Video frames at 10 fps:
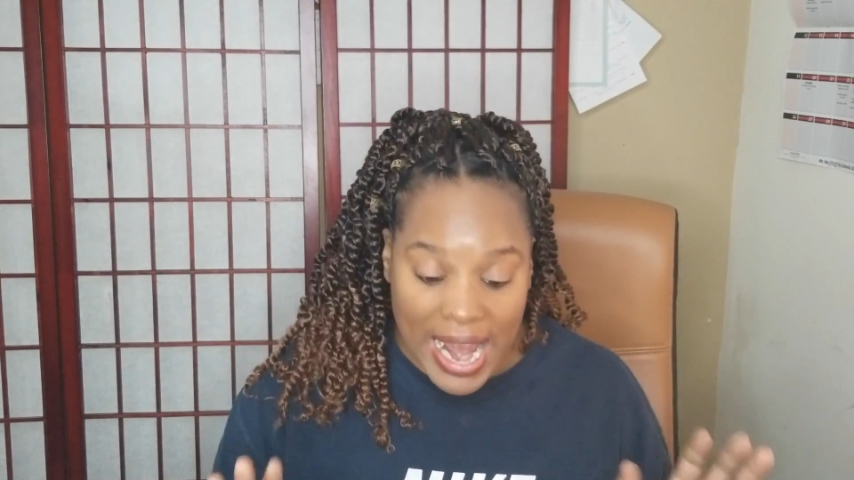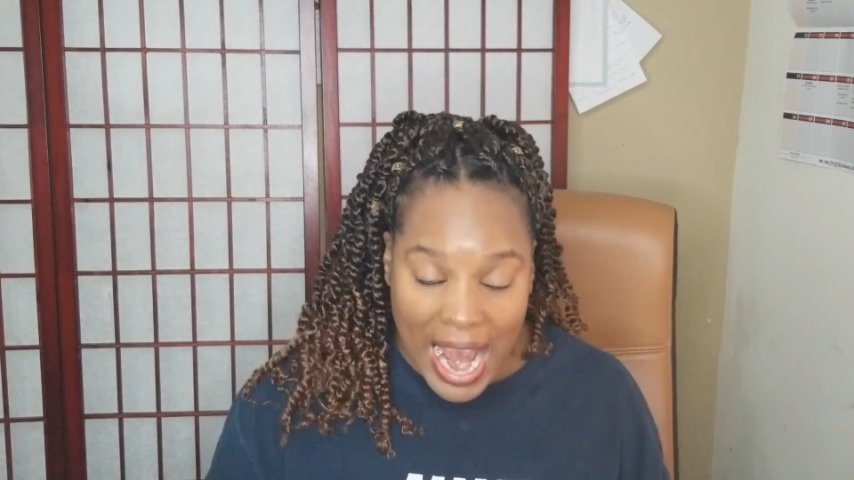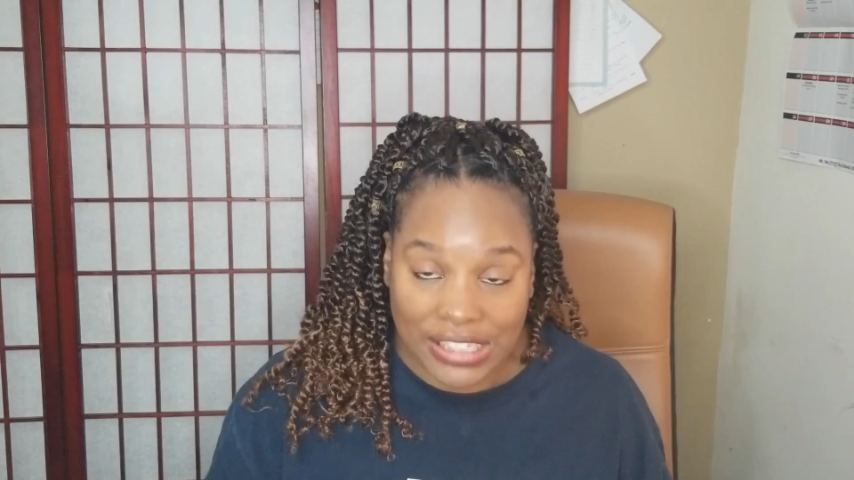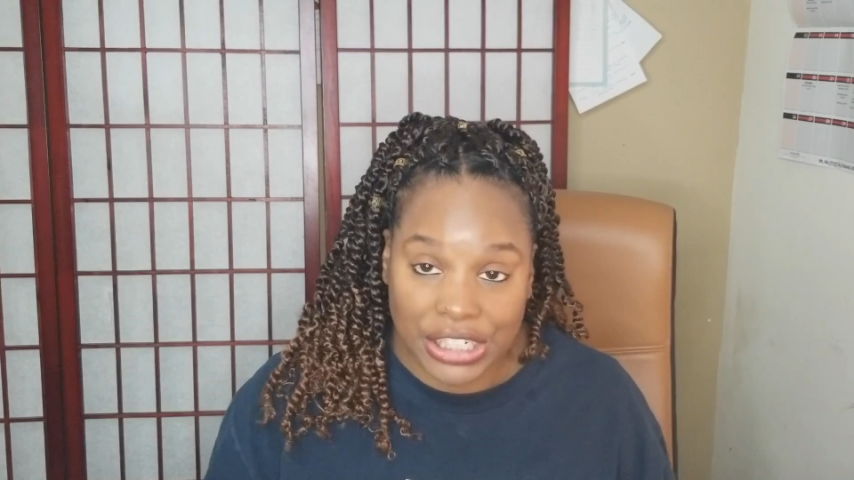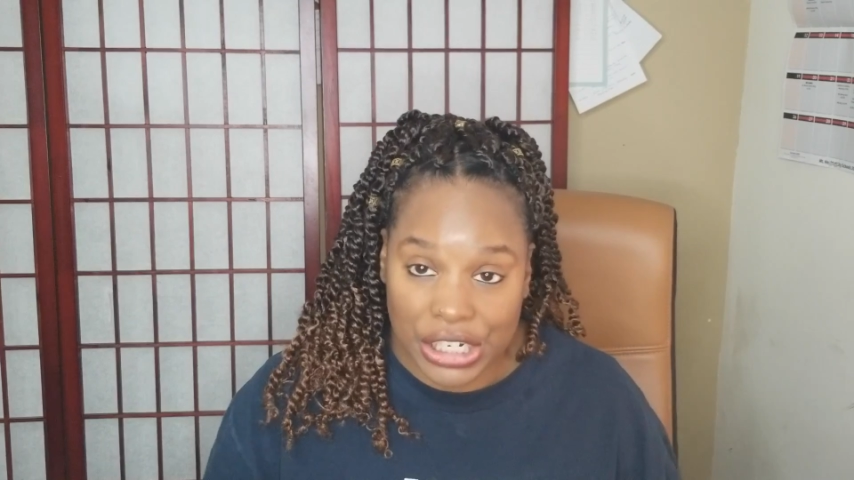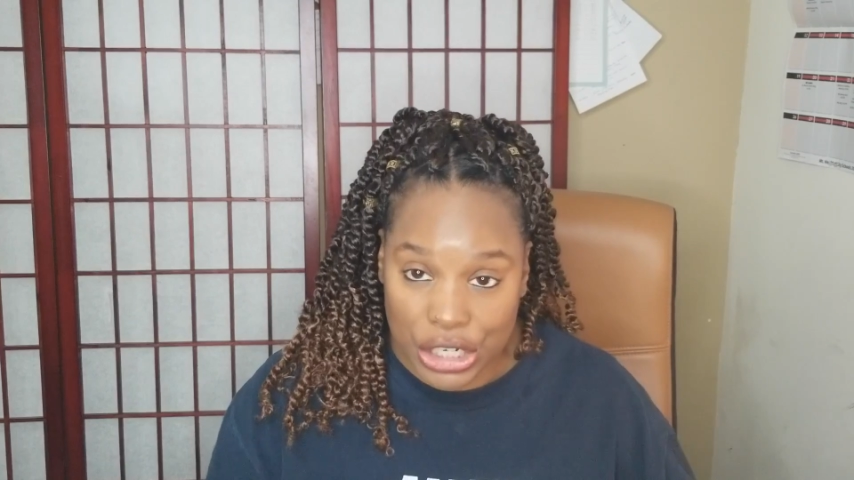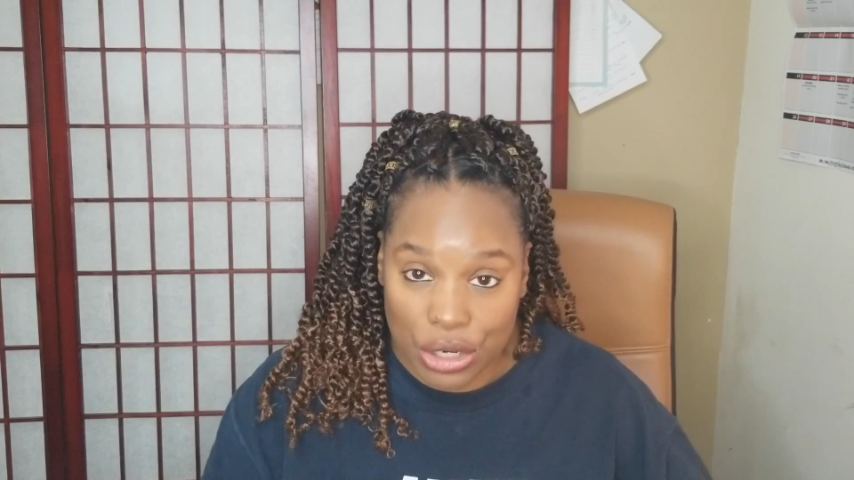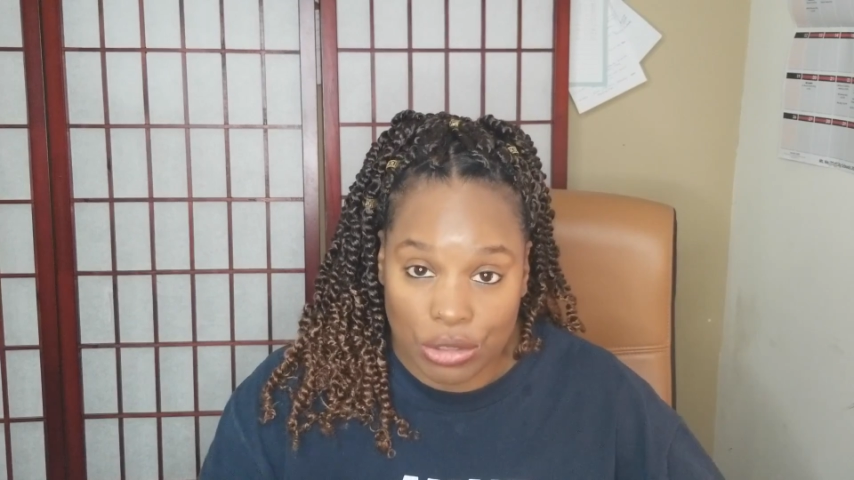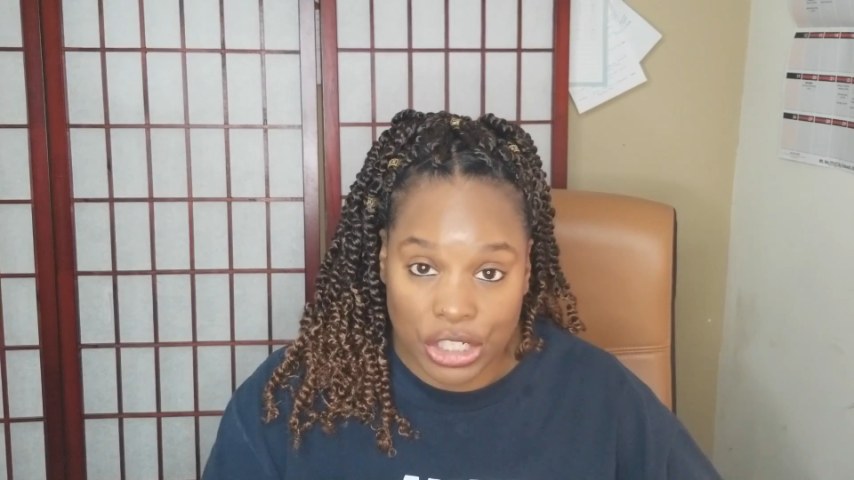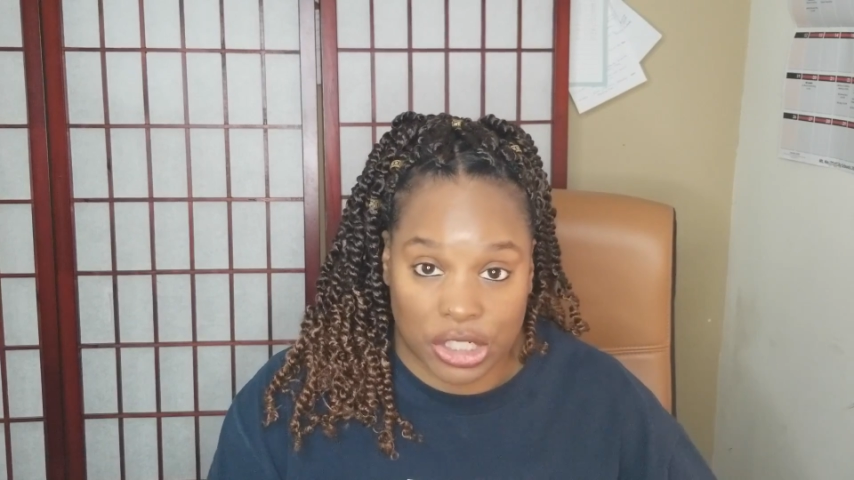actually
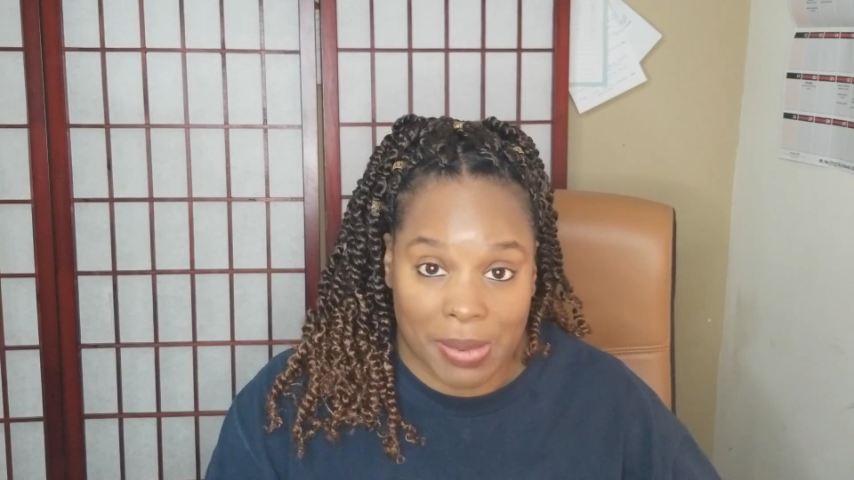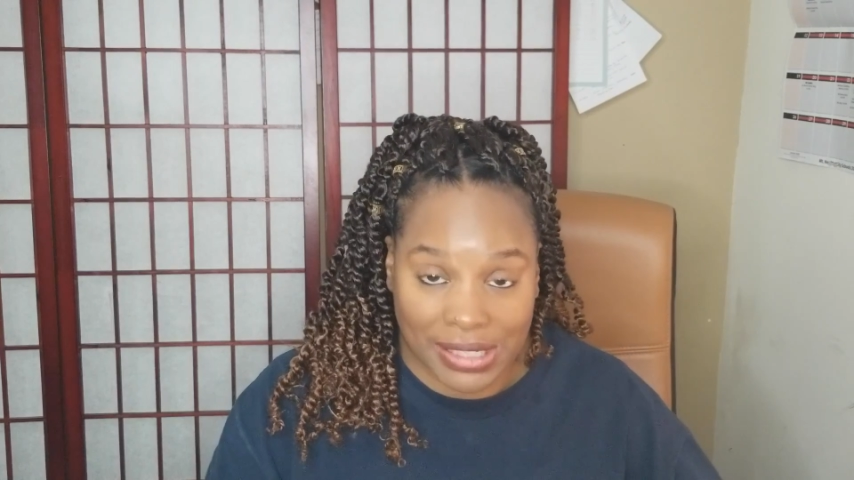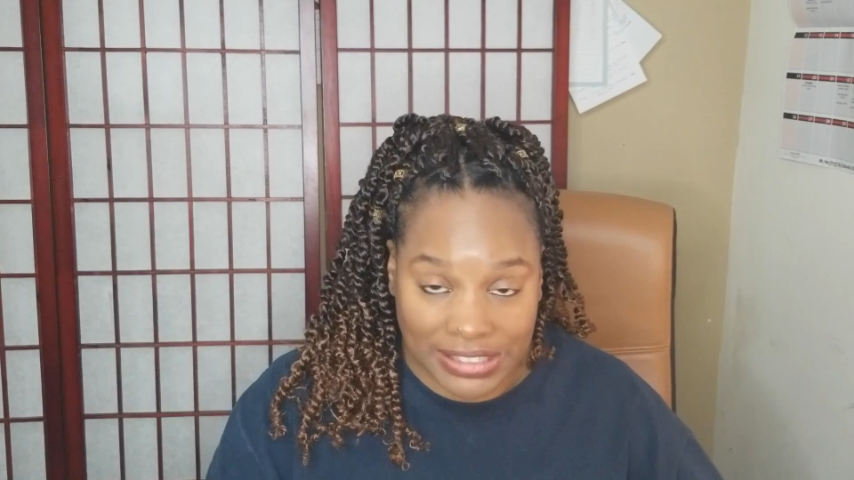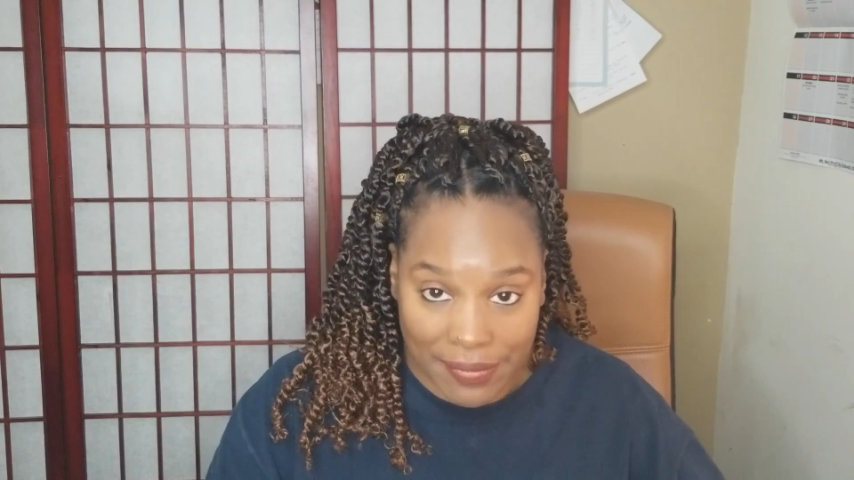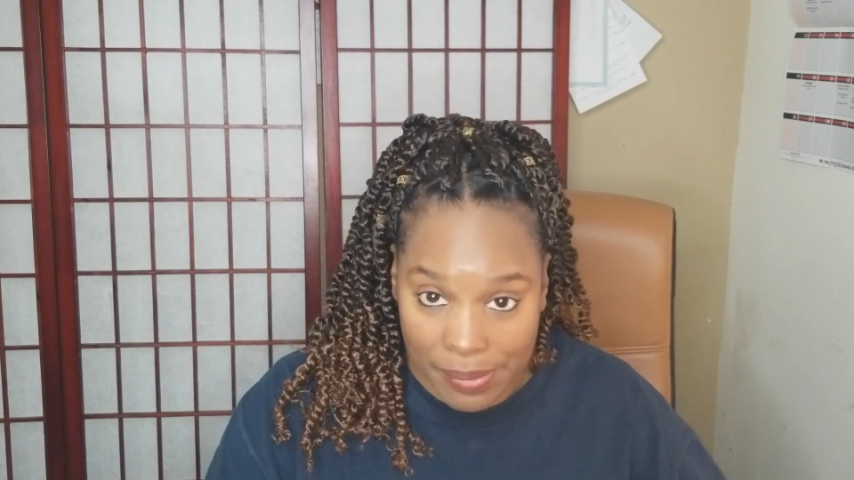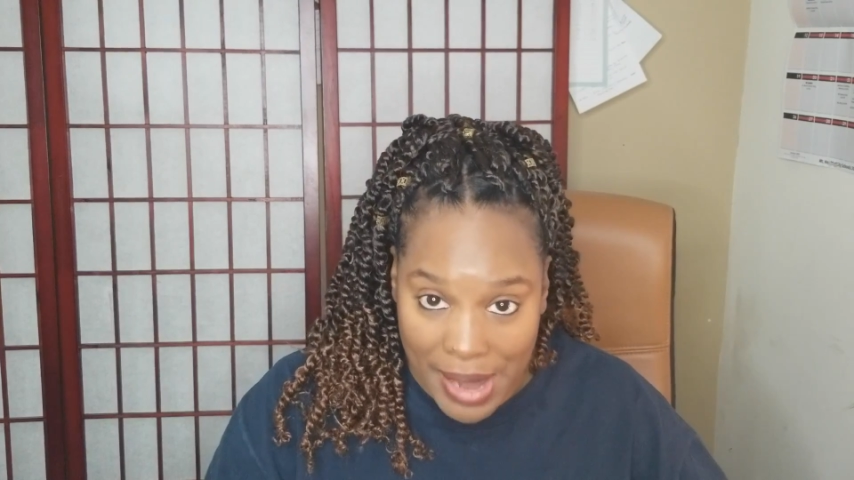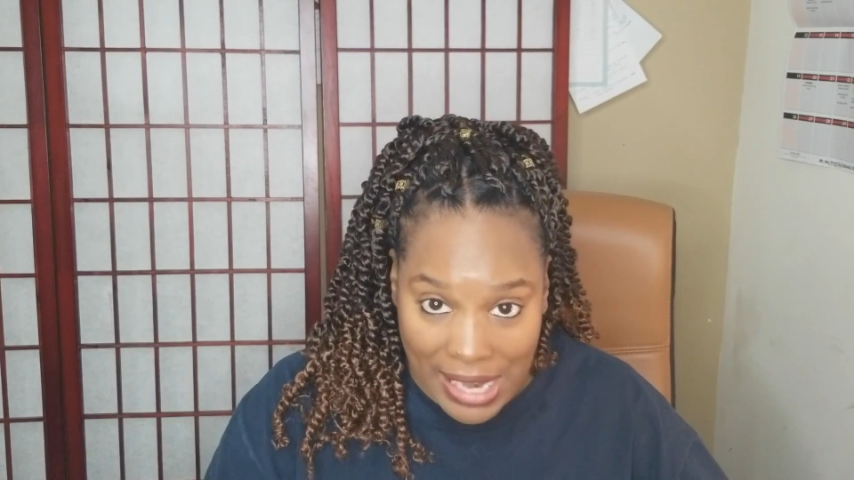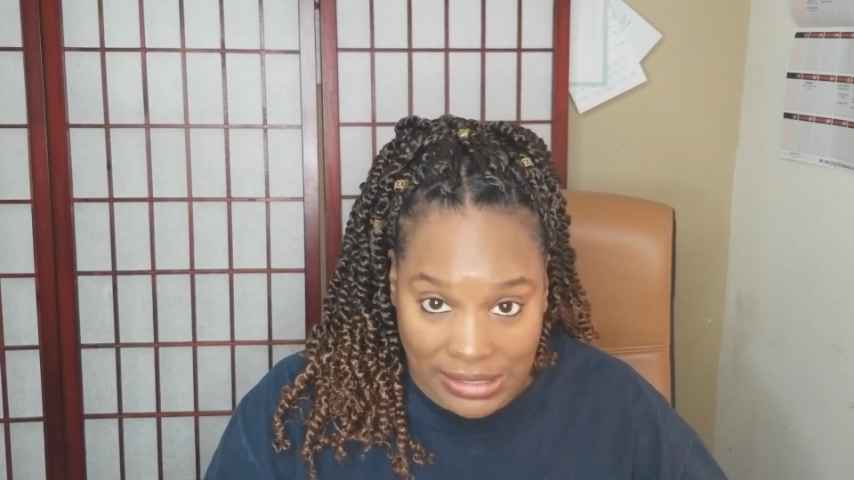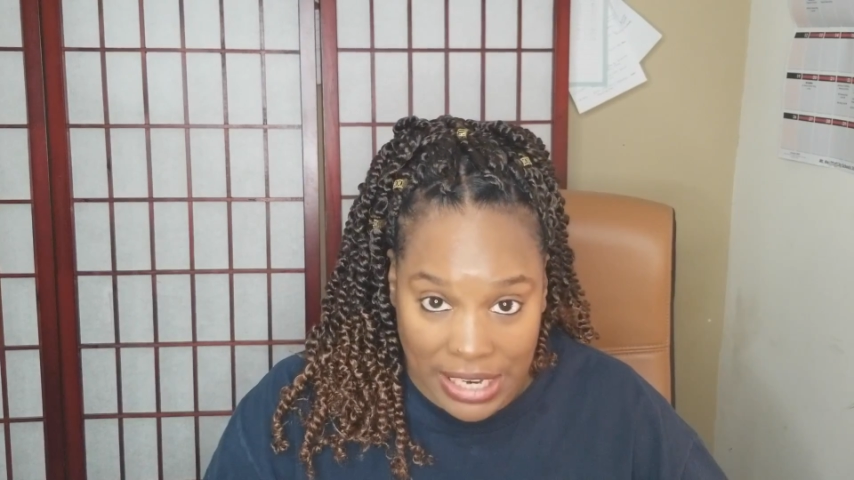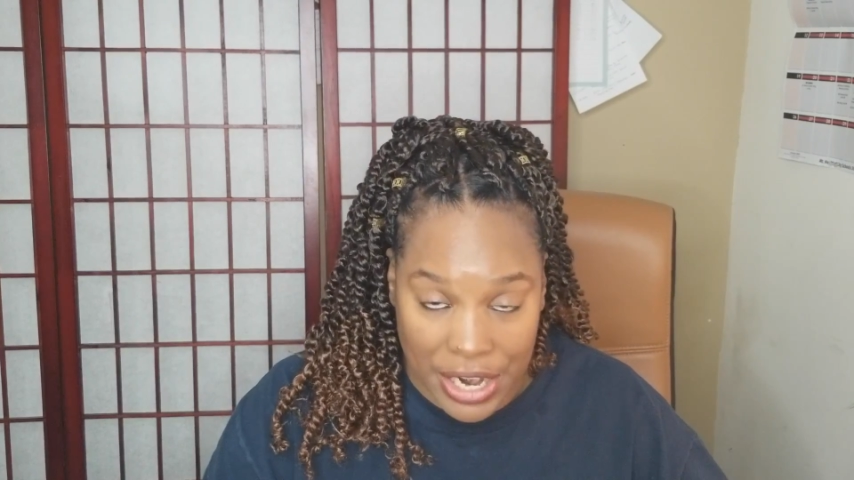used just about 7
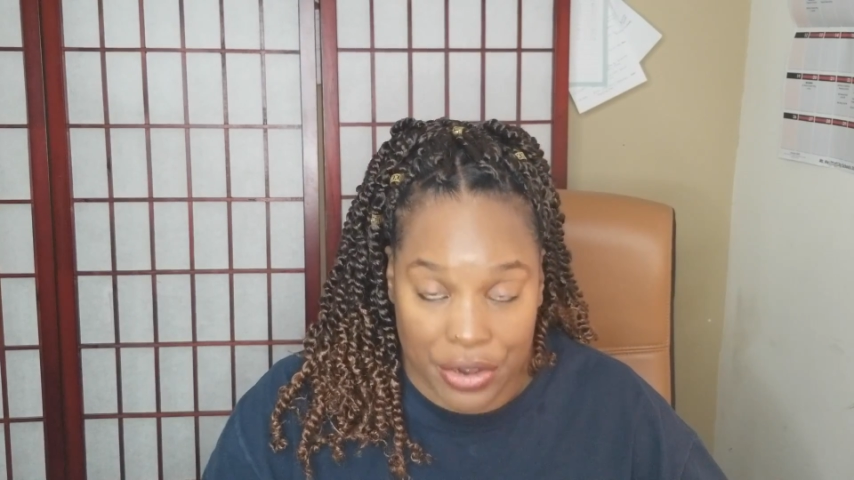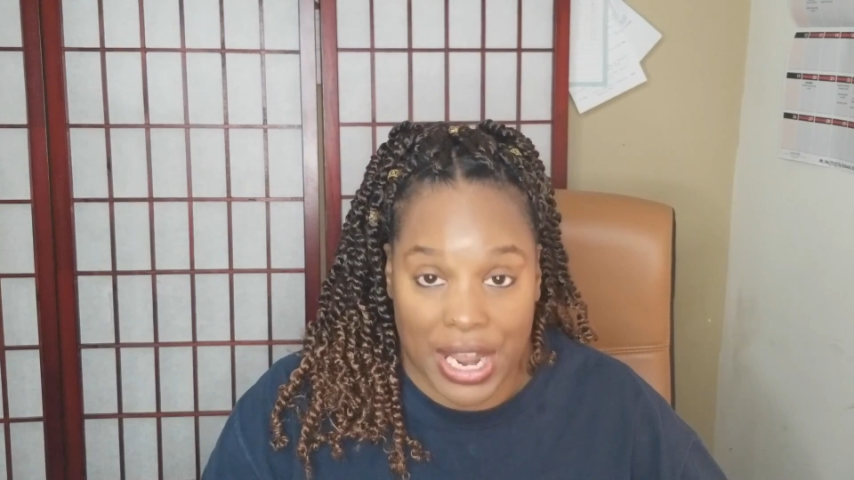packs of hair.